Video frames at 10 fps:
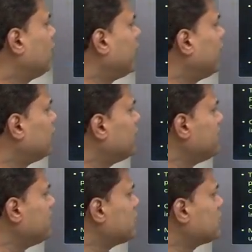Trade
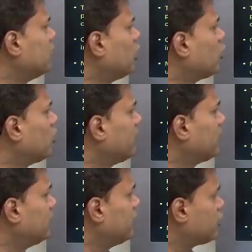agreements, economic
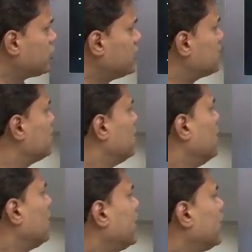conditions,
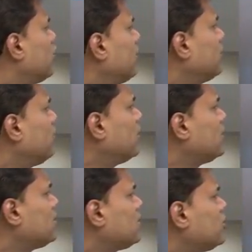economic
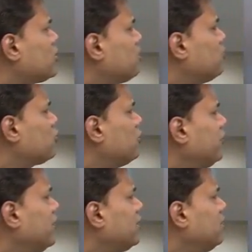policies, distribution
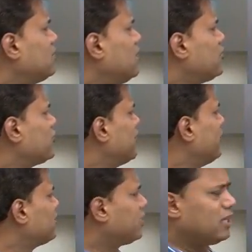of income,
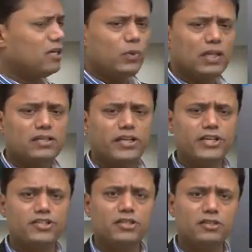savings rate, and wealth
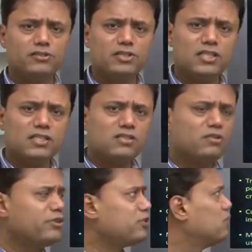creation. So this is
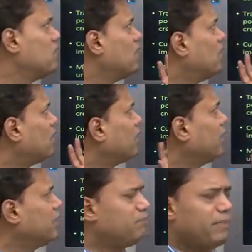going to
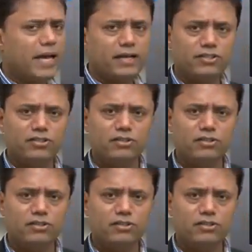really impact,